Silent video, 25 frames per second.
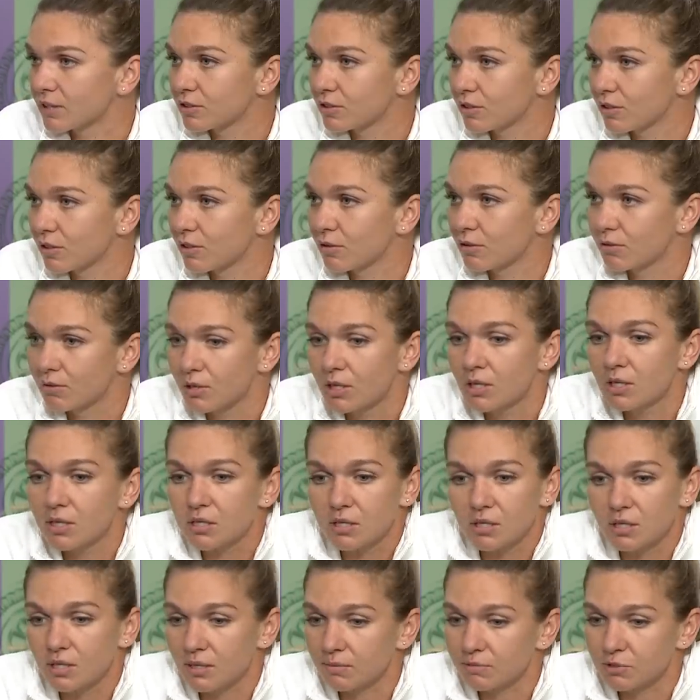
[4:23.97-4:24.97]
So
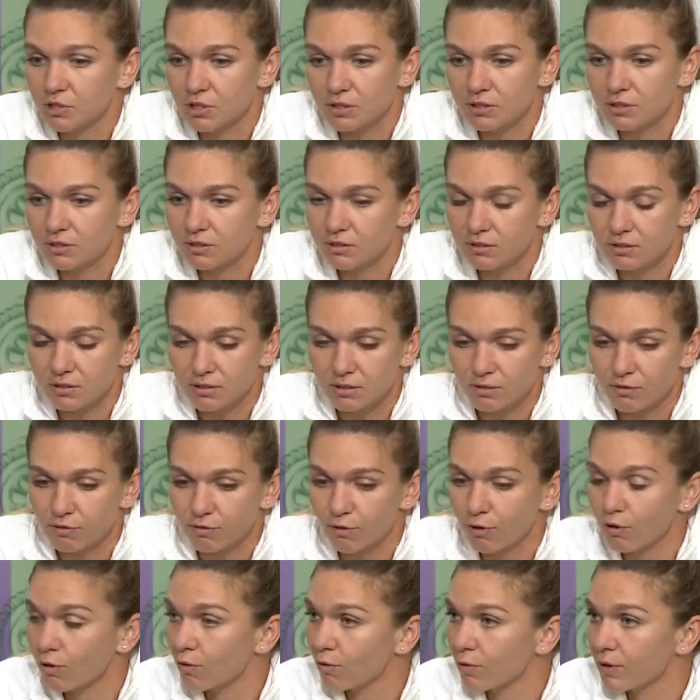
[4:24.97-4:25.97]
I'm just
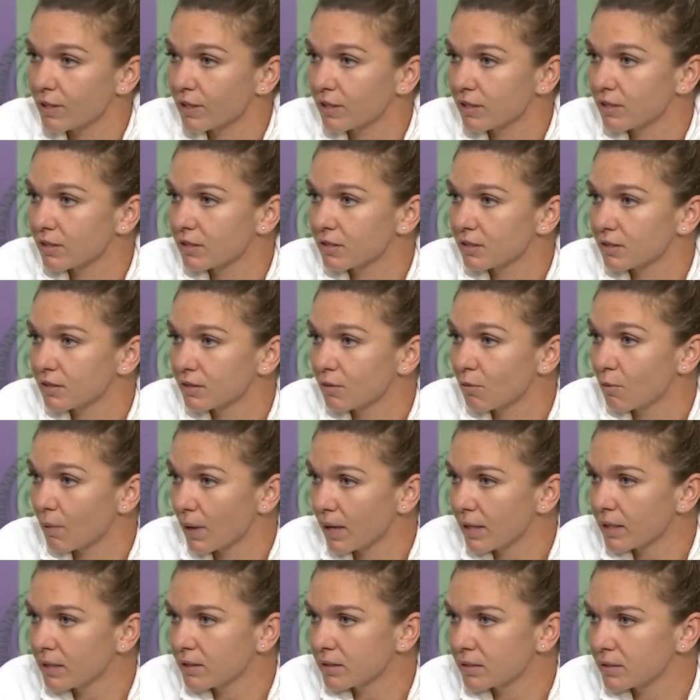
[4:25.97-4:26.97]
following the
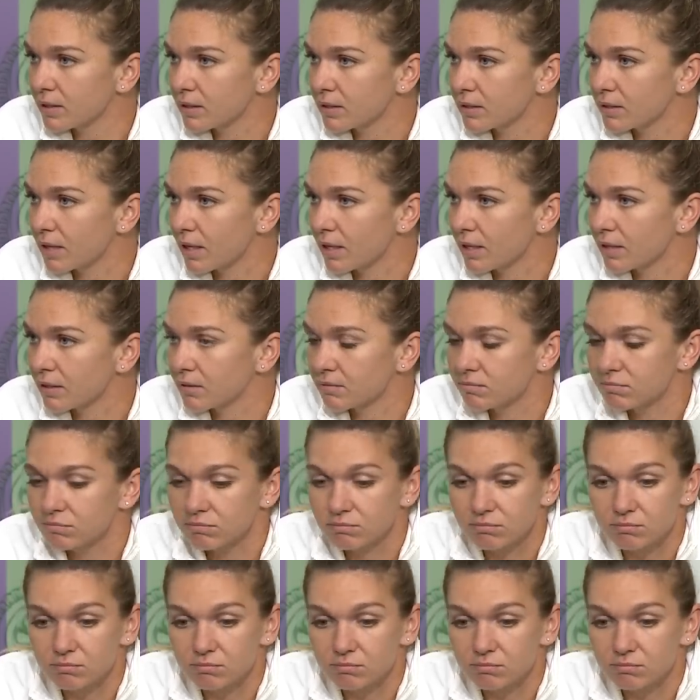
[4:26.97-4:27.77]
way that I